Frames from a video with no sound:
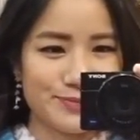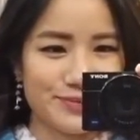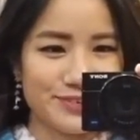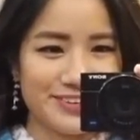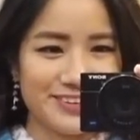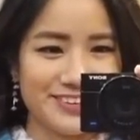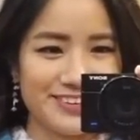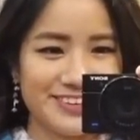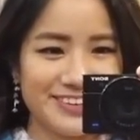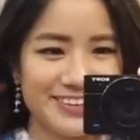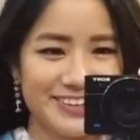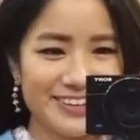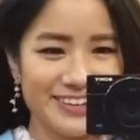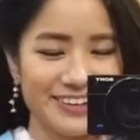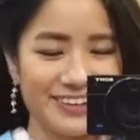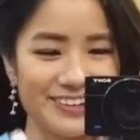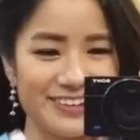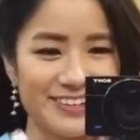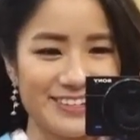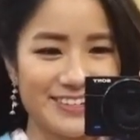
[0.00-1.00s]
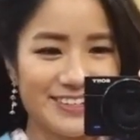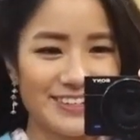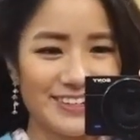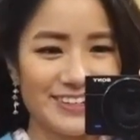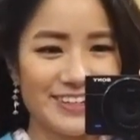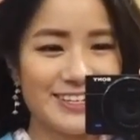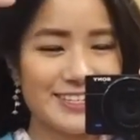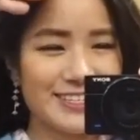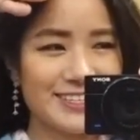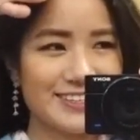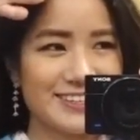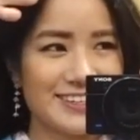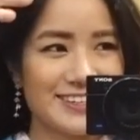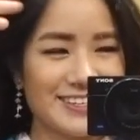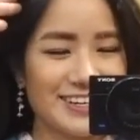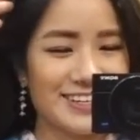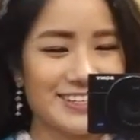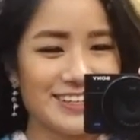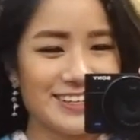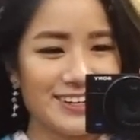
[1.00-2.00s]
morning, because
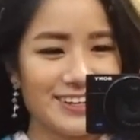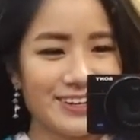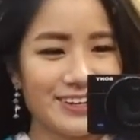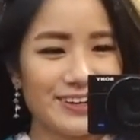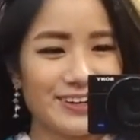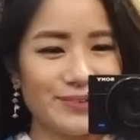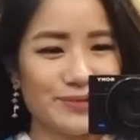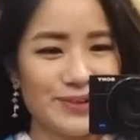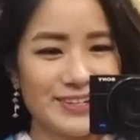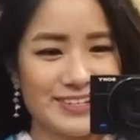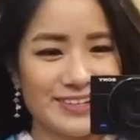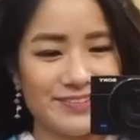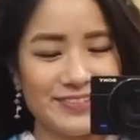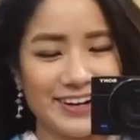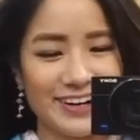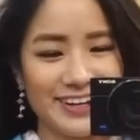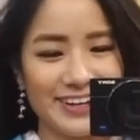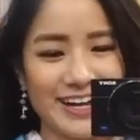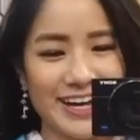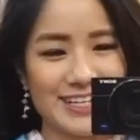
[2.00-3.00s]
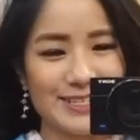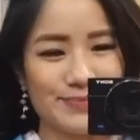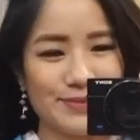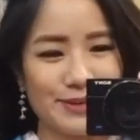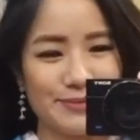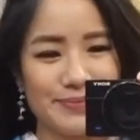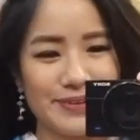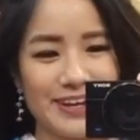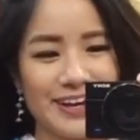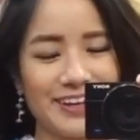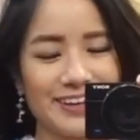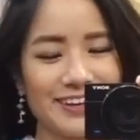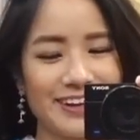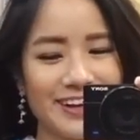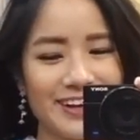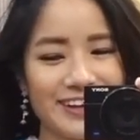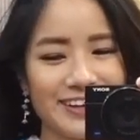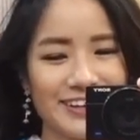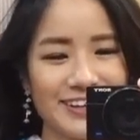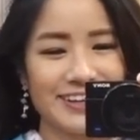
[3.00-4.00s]
this actually was a very last minute plan.
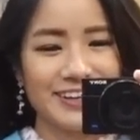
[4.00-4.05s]
Like,